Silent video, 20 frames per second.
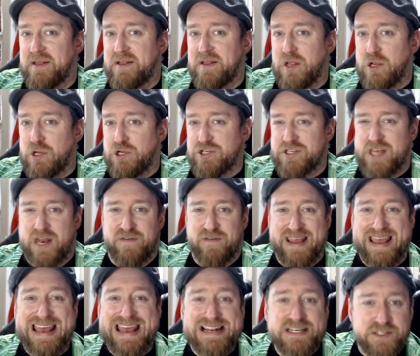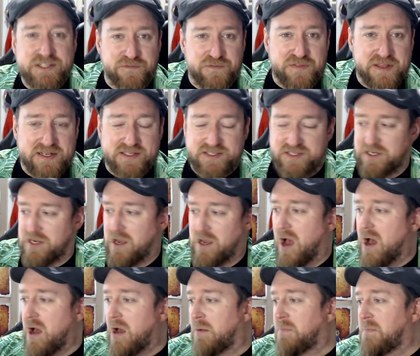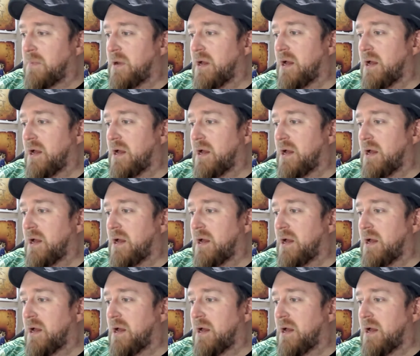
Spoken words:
just kind of a hint of things to come,